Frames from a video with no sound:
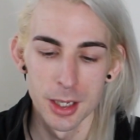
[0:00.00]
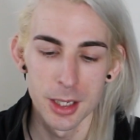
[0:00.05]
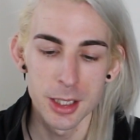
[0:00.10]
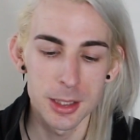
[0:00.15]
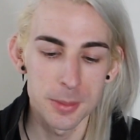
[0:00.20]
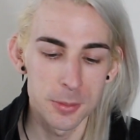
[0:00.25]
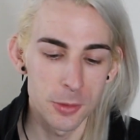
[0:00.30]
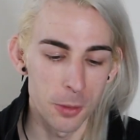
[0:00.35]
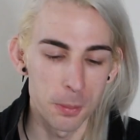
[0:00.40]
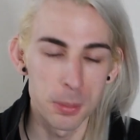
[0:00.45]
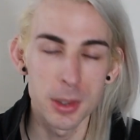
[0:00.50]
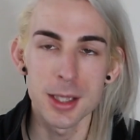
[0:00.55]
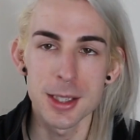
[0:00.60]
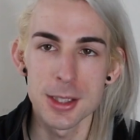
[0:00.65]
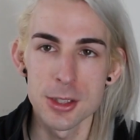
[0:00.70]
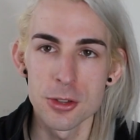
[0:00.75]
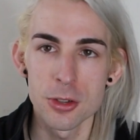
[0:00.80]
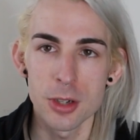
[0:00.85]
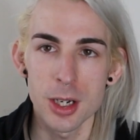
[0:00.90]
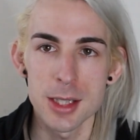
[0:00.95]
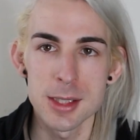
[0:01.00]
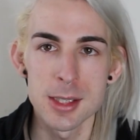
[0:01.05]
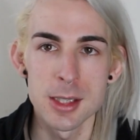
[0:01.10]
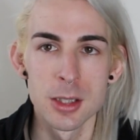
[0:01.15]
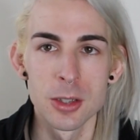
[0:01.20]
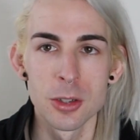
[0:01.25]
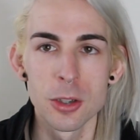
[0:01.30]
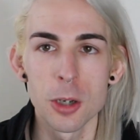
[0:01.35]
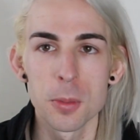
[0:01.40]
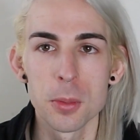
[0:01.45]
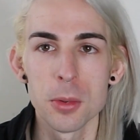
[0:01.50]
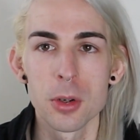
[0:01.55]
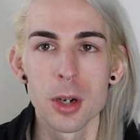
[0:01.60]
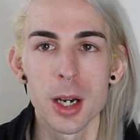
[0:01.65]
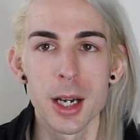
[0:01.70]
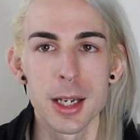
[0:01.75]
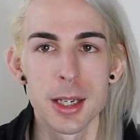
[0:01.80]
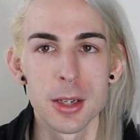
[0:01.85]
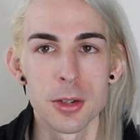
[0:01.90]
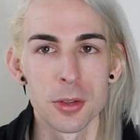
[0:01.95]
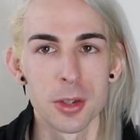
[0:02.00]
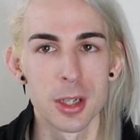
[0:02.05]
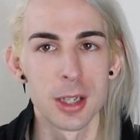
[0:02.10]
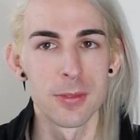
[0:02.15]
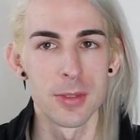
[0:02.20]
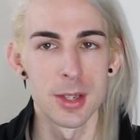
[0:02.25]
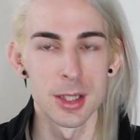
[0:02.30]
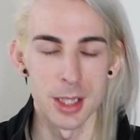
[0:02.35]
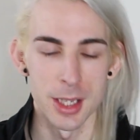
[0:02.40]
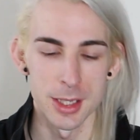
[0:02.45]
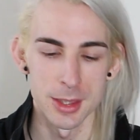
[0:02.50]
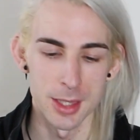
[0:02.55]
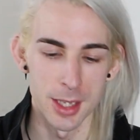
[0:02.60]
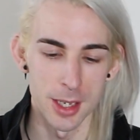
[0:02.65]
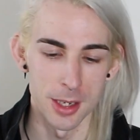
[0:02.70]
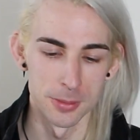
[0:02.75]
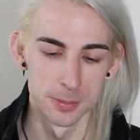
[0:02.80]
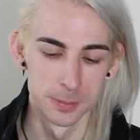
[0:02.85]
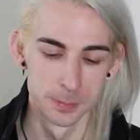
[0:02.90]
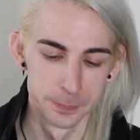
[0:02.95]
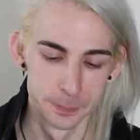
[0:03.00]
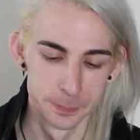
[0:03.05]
I am not plagiarizing, copywriting or anything like that.